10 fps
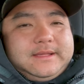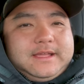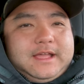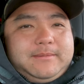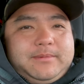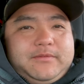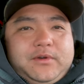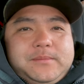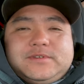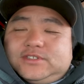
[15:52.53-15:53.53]
But
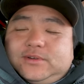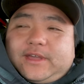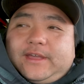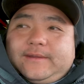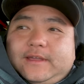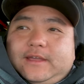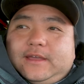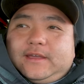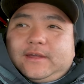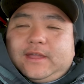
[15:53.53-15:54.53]
performance was okay.
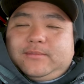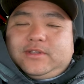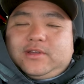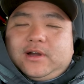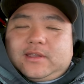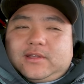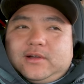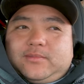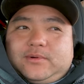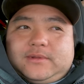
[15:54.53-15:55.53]
Hybrid caught a
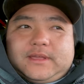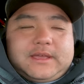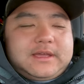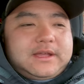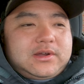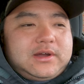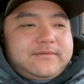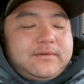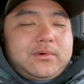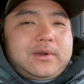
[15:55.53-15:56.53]
couple. I
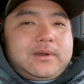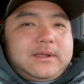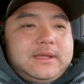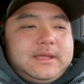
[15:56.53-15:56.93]
caught four.